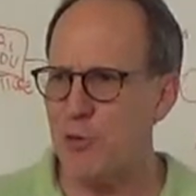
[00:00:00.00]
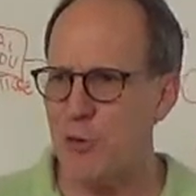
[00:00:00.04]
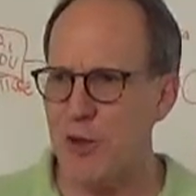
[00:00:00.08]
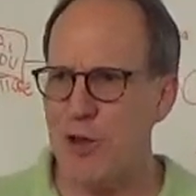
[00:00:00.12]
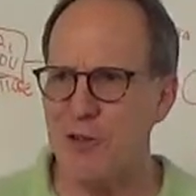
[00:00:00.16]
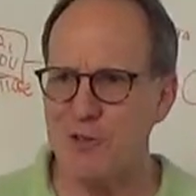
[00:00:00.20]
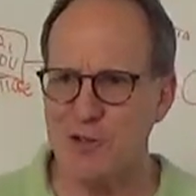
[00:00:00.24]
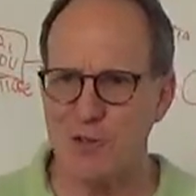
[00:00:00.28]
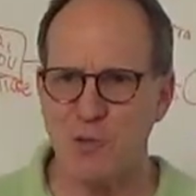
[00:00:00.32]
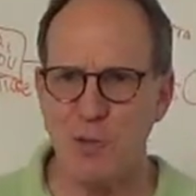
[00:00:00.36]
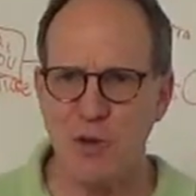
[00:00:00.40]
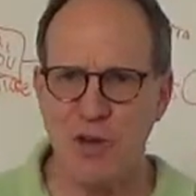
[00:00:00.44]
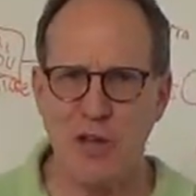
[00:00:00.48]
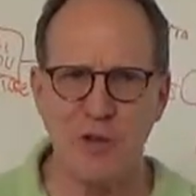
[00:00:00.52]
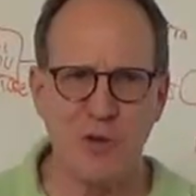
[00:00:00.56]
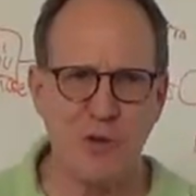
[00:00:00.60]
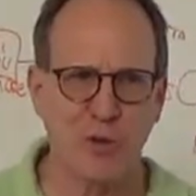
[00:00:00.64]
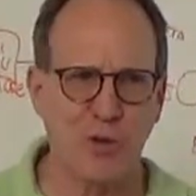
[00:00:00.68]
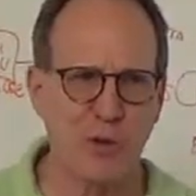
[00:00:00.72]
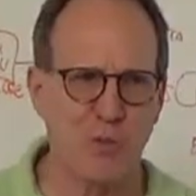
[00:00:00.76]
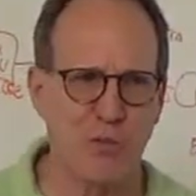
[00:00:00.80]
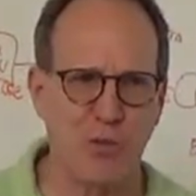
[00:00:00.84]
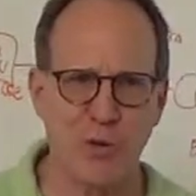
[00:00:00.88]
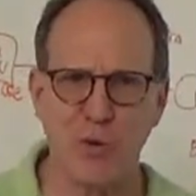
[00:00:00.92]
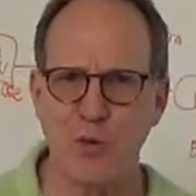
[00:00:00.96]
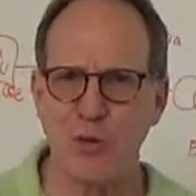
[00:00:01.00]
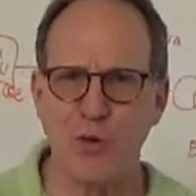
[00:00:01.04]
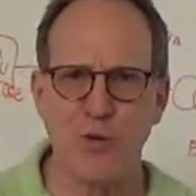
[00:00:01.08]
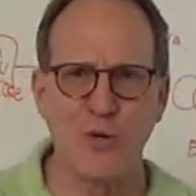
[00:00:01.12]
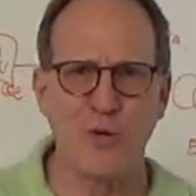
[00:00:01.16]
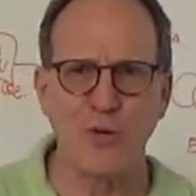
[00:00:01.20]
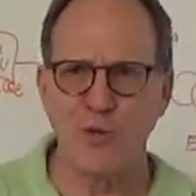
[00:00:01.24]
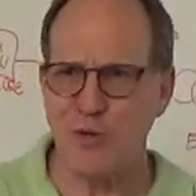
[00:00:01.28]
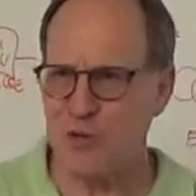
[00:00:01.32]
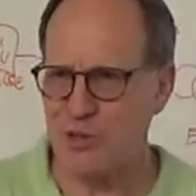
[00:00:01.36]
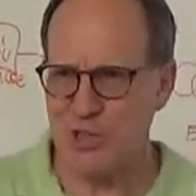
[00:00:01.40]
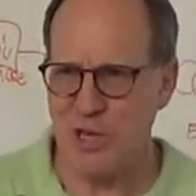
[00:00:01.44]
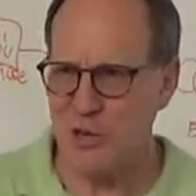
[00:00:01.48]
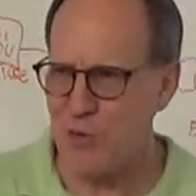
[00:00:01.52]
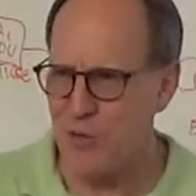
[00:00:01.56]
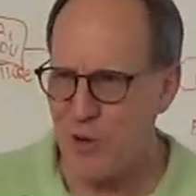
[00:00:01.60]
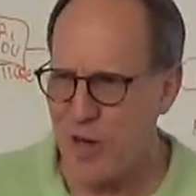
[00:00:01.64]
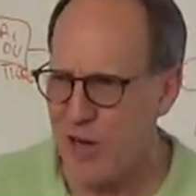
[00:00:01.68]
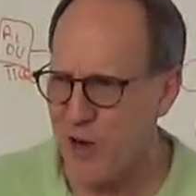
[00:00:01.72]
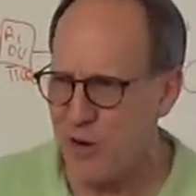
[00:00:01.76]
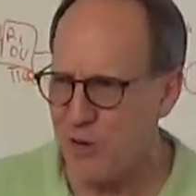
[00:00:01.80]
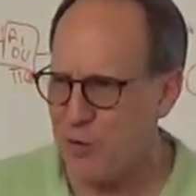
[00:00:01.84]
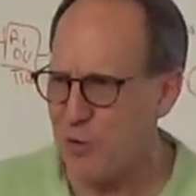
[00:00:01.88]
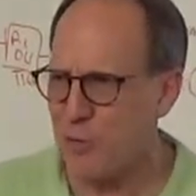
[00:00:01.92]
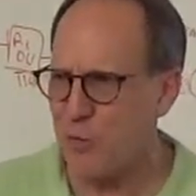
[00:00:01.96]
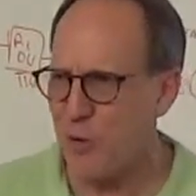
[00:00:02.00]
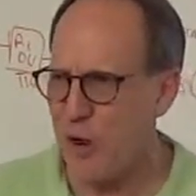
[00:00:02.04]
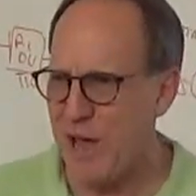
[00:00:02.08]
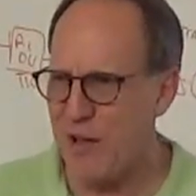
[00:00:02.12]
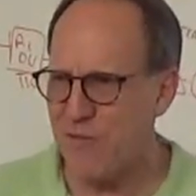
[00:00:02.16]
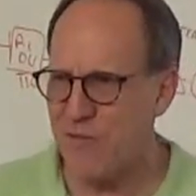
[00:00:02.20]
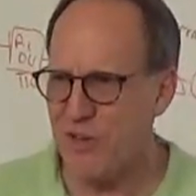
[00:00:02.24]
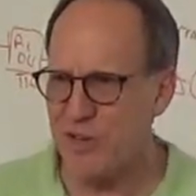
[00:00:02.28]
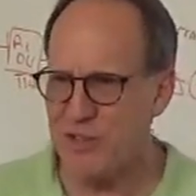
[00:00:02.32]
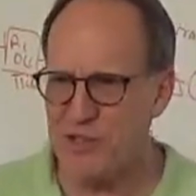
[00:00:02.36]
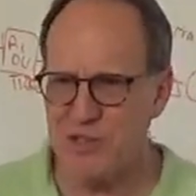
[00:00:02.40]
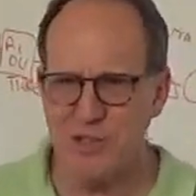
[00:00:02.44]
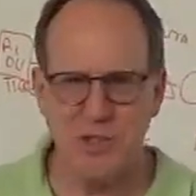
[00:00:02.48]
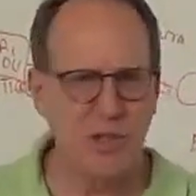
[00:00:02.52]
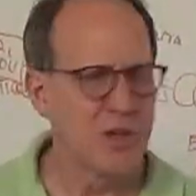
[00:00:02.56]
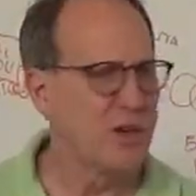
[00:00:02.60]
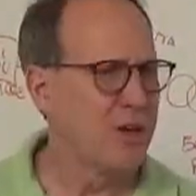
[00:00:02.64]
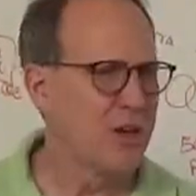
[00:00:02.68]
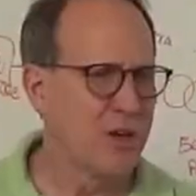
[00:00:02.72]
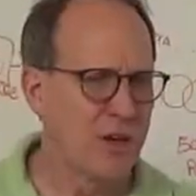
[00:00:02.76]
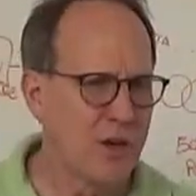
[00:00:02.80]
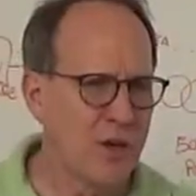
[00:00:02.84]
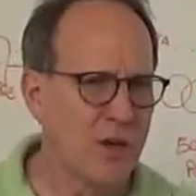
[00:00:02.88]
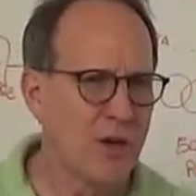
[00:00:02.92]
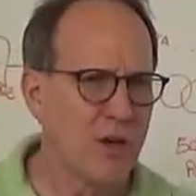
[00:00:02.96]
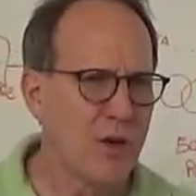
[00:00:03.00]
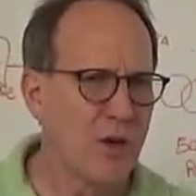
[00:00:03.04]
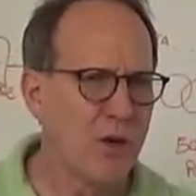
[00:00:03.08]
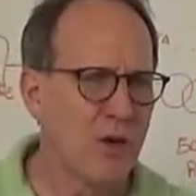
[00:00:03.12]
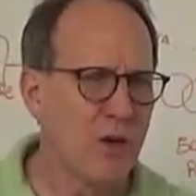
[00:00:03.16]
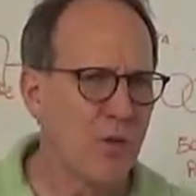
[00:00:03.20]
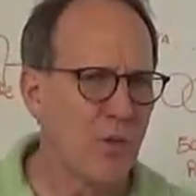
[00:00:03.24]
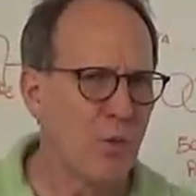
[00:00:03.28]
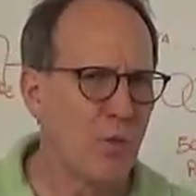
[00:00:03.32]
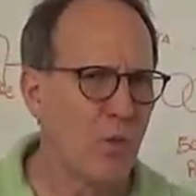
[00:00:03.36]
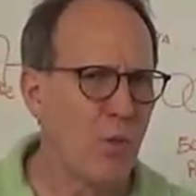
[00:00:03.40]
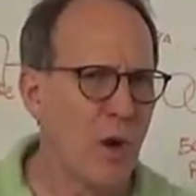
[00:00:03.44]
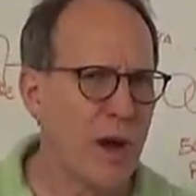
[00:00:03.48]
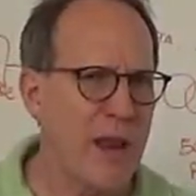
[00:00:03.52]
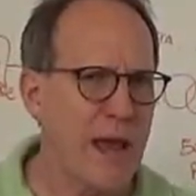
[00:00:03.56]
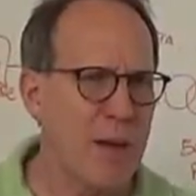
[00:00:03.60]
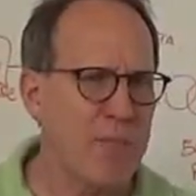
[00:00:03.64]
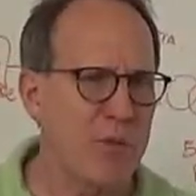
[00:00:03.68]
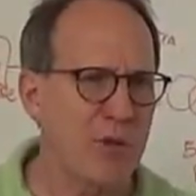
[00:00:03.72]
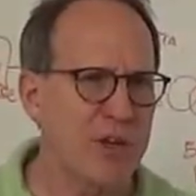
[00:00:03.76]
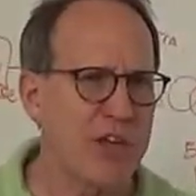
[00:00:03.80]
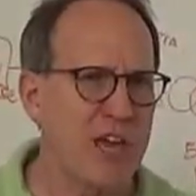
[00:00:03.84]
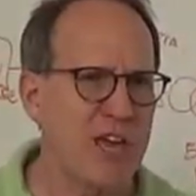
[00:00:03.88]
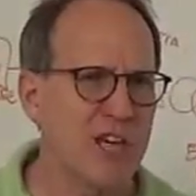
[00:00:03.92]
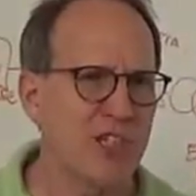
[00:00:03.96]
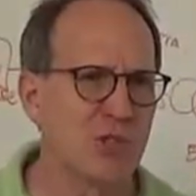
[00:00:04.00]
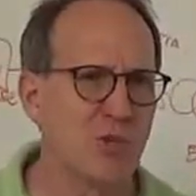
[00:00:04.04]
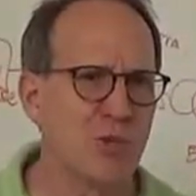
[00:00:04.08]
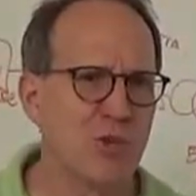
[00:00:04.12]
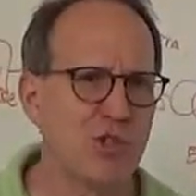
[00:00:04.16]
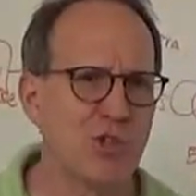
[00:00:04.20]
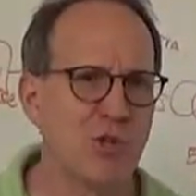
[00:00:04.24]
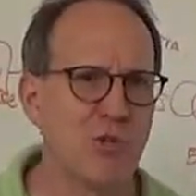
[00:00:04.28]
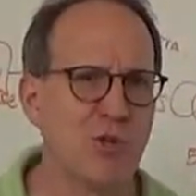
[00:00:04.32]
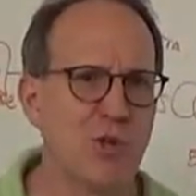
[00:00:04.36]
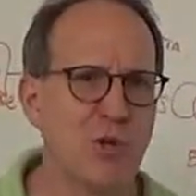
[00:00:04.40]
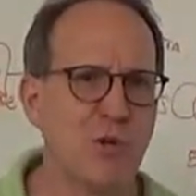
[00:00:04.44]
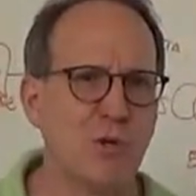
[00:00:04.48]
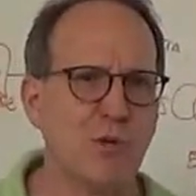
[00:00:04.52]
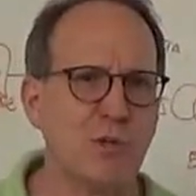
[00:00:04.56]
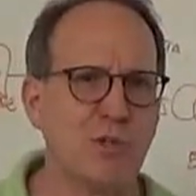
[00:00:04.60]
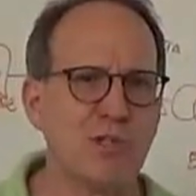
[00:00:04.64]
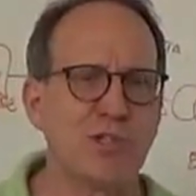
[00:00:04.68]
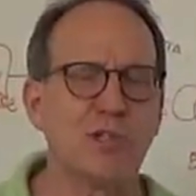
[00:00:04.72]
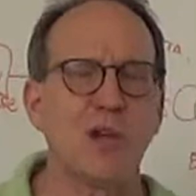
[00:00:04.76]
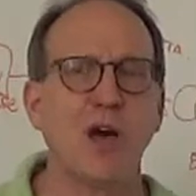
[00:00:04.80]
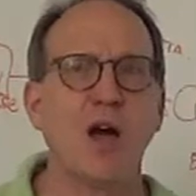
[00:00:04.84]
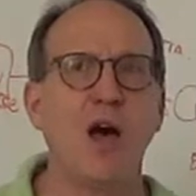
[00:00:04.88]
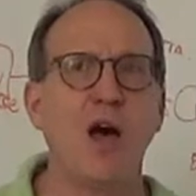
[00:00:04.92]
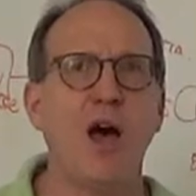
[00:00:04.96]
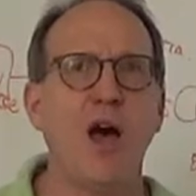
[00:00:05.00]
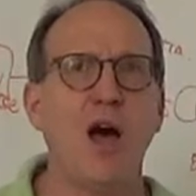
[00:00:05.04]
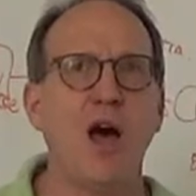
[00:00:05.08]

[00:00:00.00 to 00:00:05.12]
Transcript: Creative Suite on your computer and you say you know how to do graphics? What application would you use?